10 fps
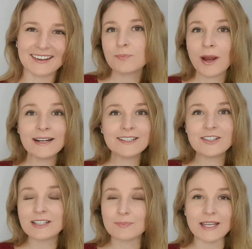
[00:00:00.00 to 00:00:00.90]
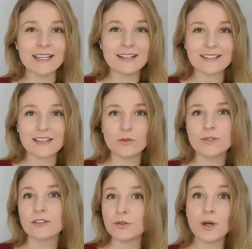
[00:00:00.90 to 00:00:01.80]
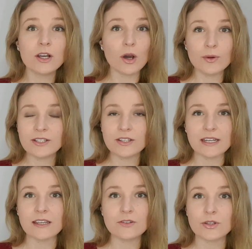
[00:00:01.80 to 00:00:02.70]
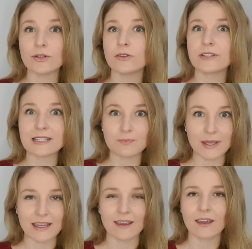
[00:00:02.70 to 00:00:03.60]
To practice your speaking skills, you are going to need to speak.